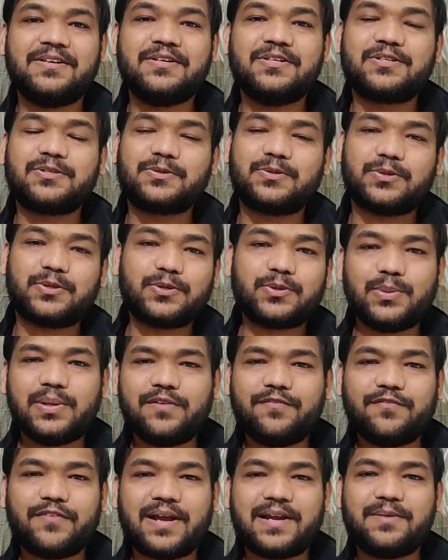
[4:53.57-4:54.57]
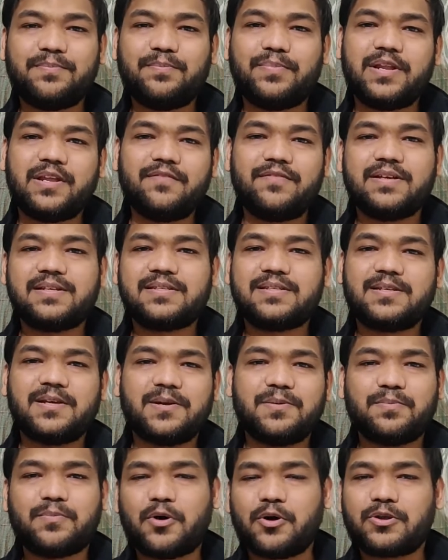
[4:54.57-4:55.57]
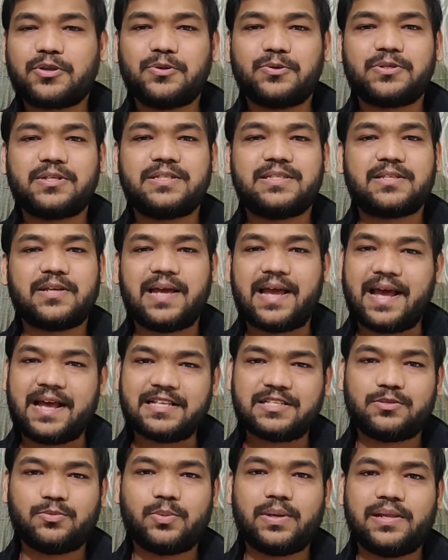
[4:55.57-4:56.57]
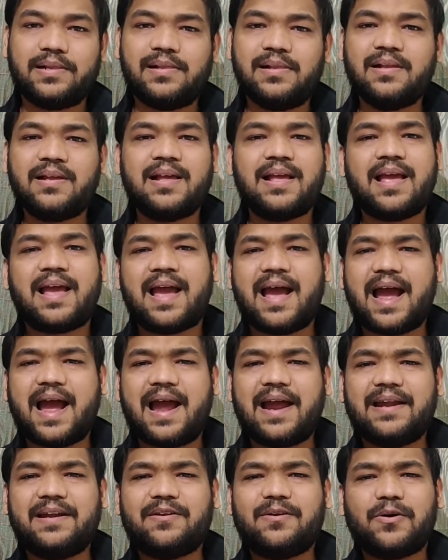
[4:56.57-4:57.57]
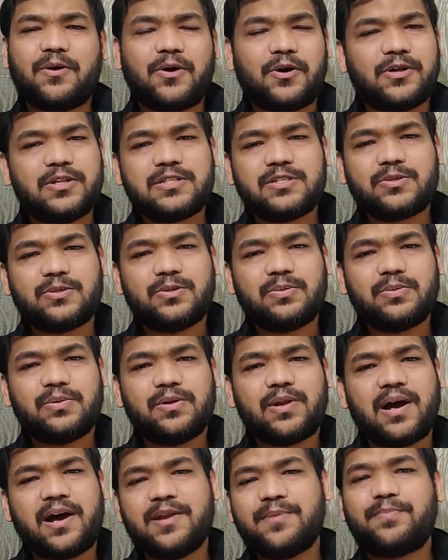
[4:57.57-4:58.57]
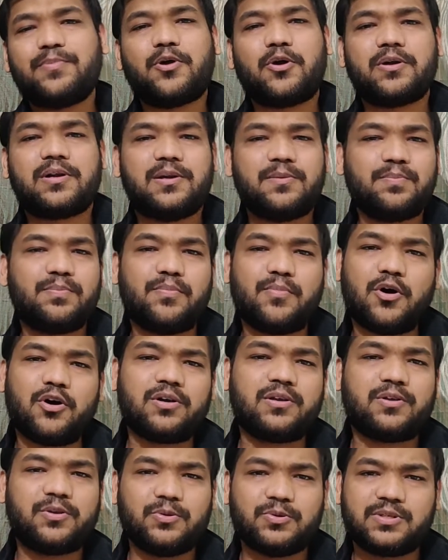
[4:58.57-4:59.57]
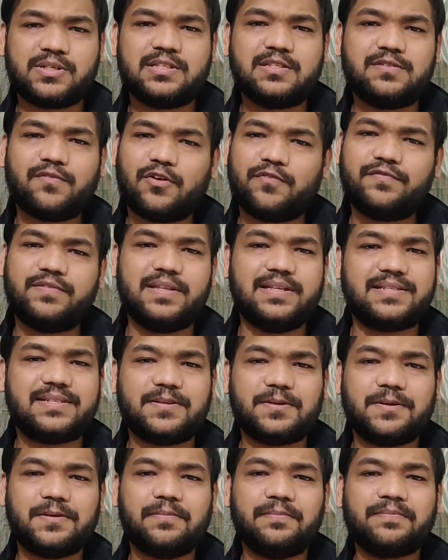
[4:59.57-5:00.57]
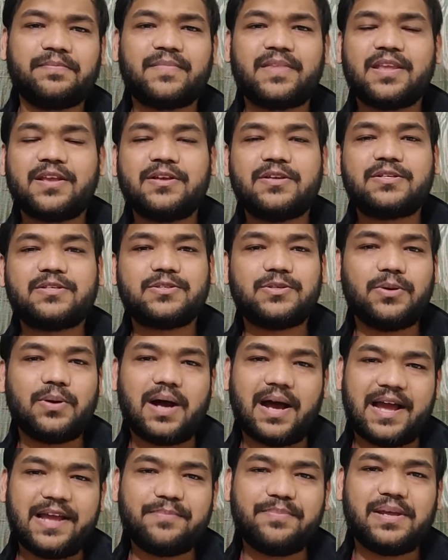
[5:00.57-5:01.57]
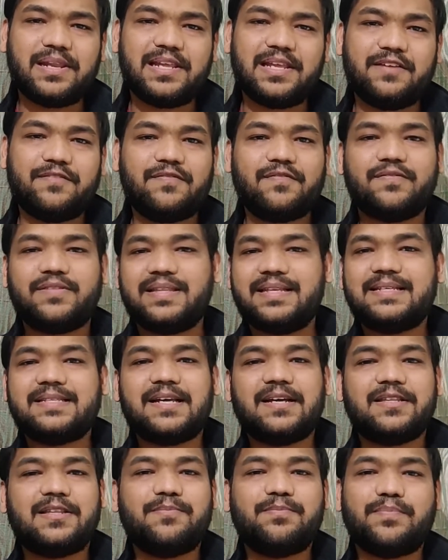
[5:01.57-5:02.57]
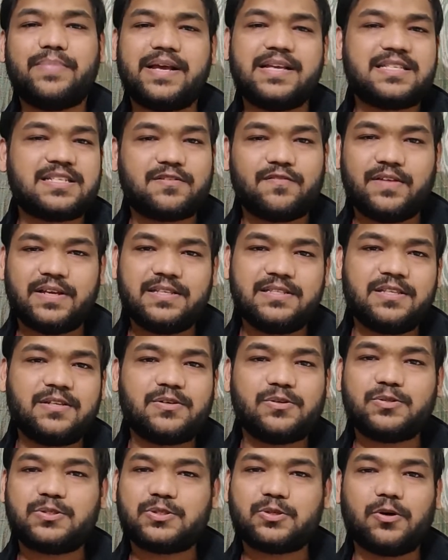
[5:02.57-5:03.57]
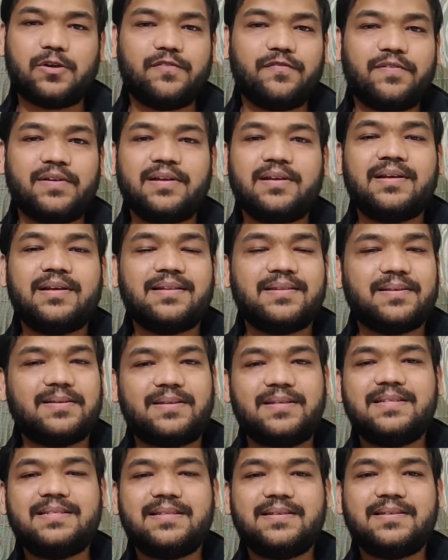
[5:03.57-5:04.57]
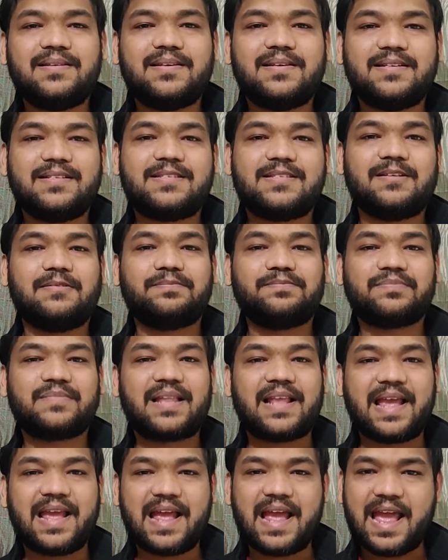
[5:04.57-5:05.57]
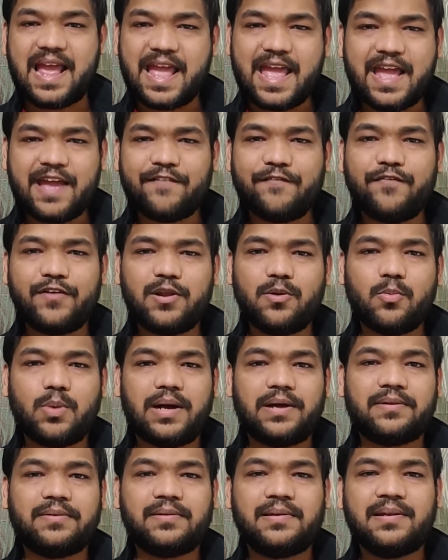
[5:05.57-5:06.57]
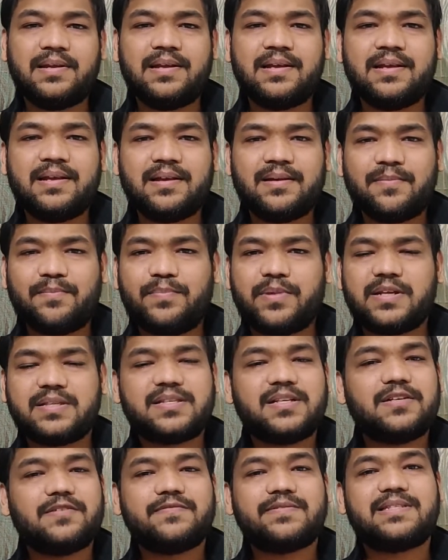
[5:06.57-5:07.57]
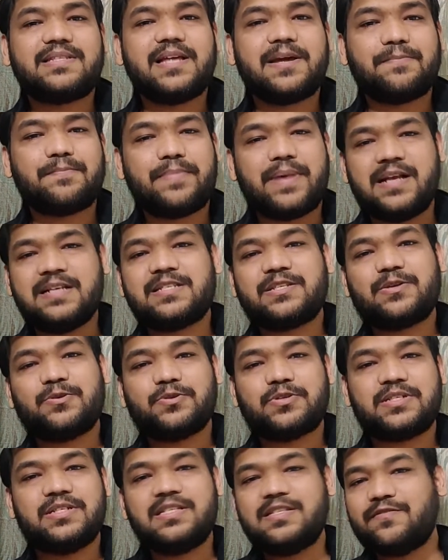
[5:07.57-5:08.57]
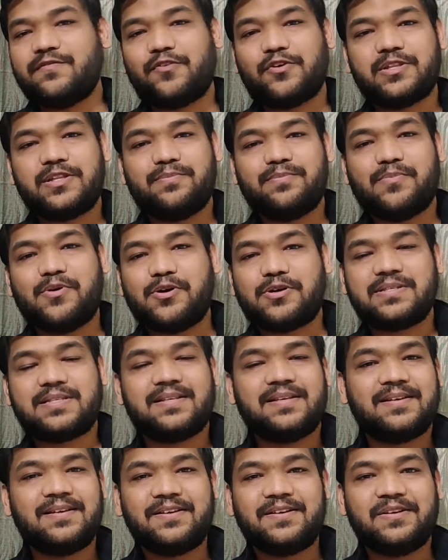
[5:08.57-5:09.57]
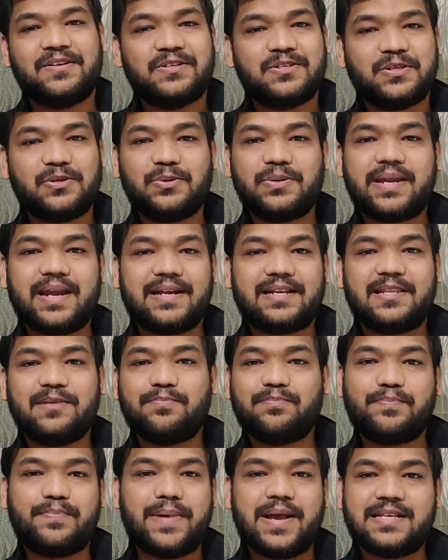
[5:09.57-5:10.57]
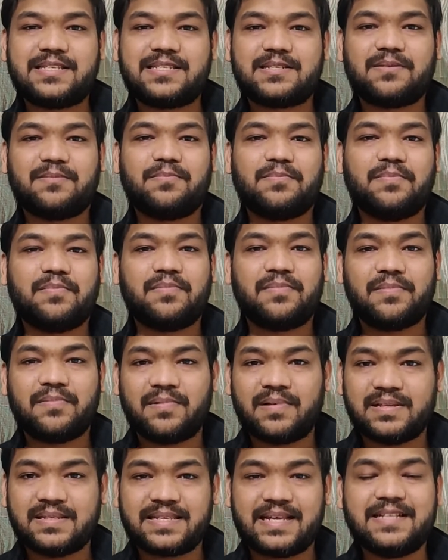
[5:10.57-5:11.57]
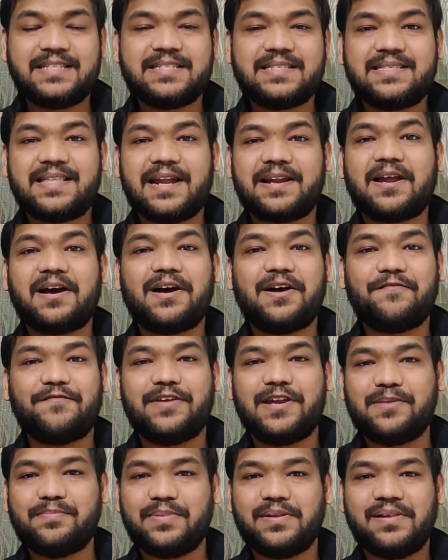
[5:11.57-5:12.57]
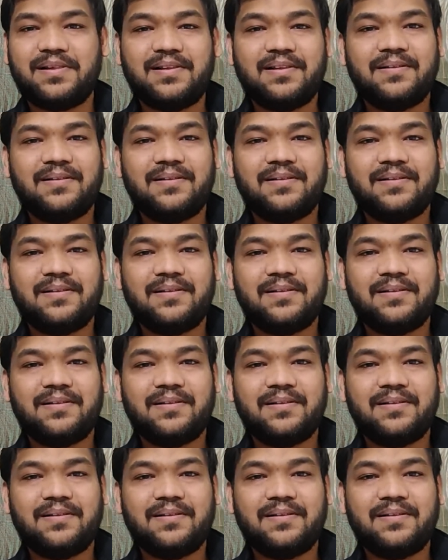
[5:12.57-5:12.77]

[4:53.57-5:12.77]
So you will find previous year mock questions as well, and also unproctored mock questions of this year. So I believe these are the best ways to solve. The reason is everyone preserves their best questions for the mocks. So you get the best sets that are available.